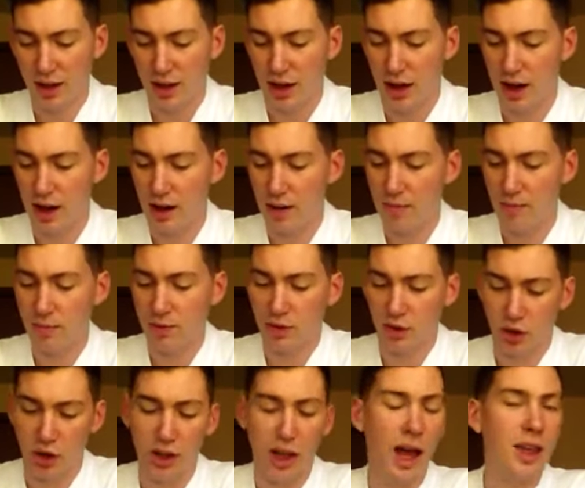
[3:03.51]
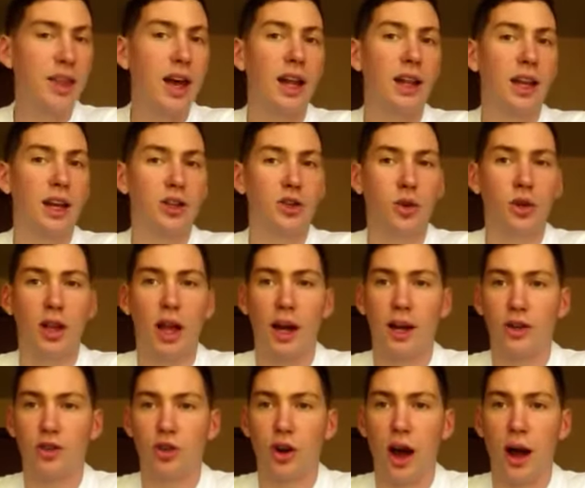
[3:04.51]
So that led to a lot
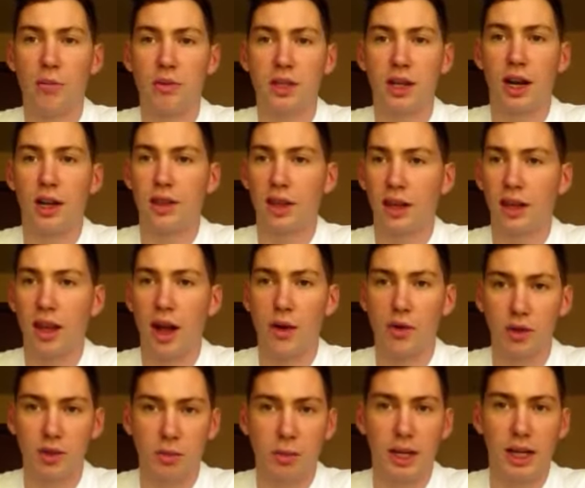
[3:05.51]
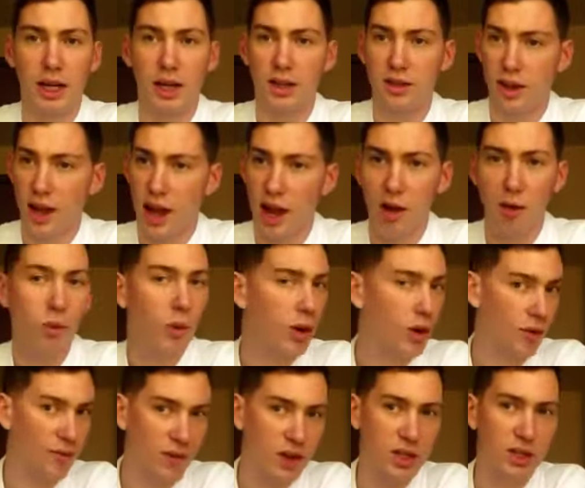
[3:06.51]
of drops, and I think that was because A, we
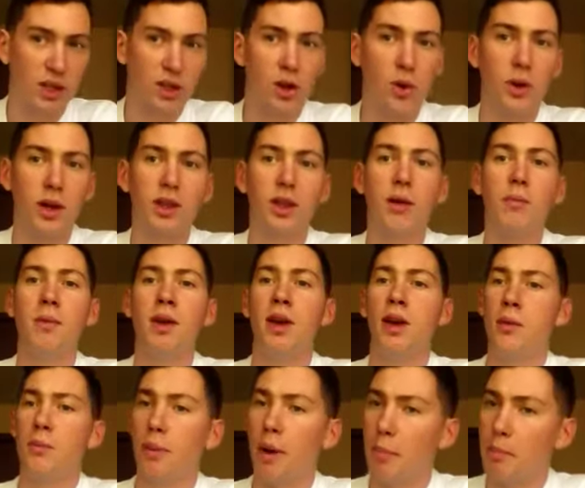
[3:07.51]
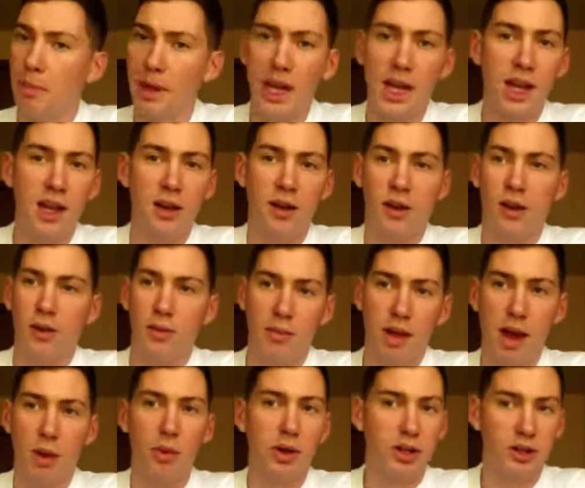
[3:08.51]
were physical with them, but B,
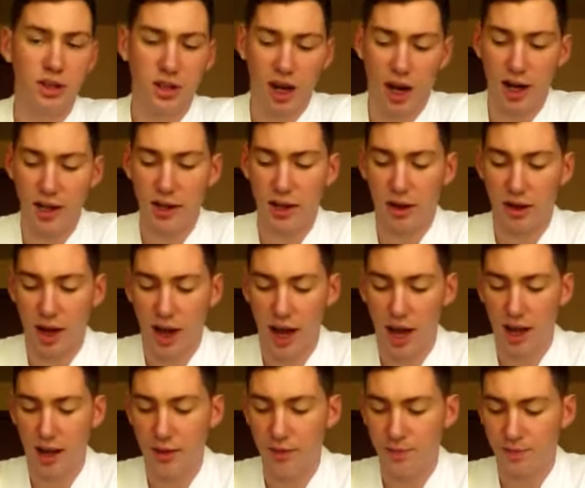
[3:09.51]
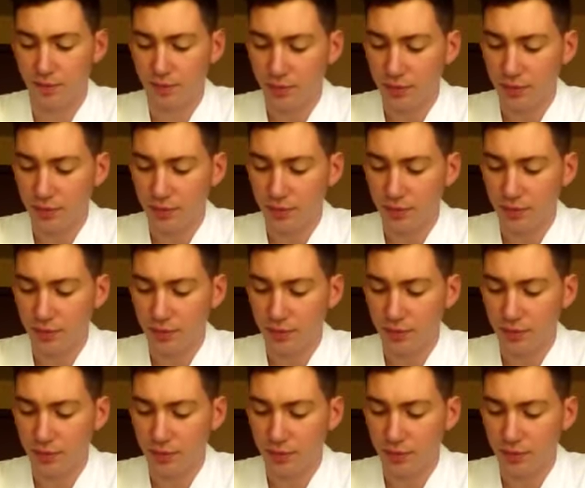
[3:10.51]
man, we just got in their head.